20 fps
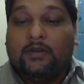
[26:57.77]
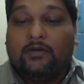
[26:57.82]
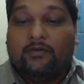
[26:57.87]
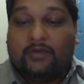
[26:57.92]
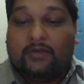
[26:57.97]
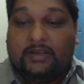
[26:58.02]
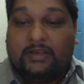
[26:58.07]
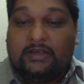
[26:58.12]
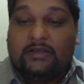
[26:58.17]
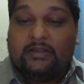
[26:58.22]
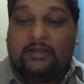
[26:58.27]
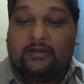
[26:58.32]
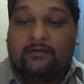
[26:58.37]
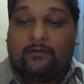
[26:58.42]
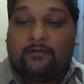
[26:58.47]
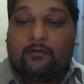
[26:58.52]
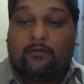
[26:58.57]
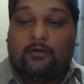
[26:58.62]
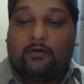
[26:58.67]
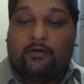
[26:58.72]
read if
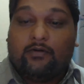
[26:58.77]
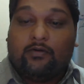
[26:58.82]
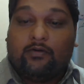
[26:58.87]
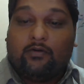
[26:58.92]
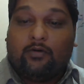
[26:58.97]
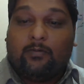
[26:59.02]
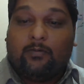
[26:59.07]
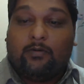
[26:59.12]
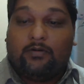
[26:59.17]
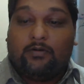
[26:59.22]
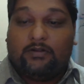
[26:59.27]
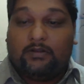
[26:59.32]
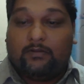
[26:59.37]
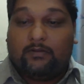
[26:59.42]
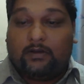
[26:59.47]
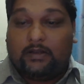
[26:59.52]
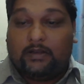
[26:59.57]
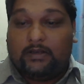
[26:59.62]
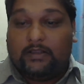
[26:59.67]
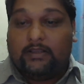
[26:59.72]
you want to know about
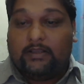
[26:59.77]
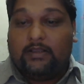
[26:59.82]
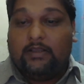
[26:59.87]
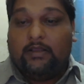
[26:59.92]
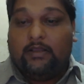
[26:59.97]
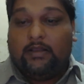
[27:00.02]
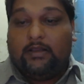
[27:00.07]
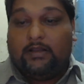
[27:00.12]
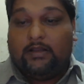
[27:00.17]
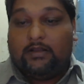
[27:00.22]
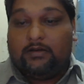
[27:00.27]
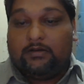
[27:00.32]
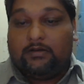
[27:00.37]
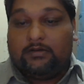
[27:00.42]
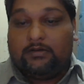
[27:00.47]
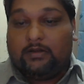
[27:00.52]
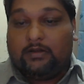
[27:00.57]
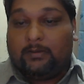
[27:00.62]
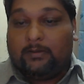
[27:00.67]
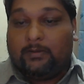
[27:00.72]
Diwali
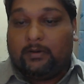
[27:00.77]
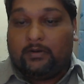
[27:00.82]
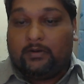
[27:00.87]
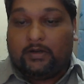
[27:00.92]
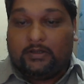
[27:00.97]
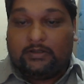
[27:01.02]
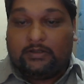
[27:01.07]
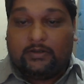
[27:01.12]
and about other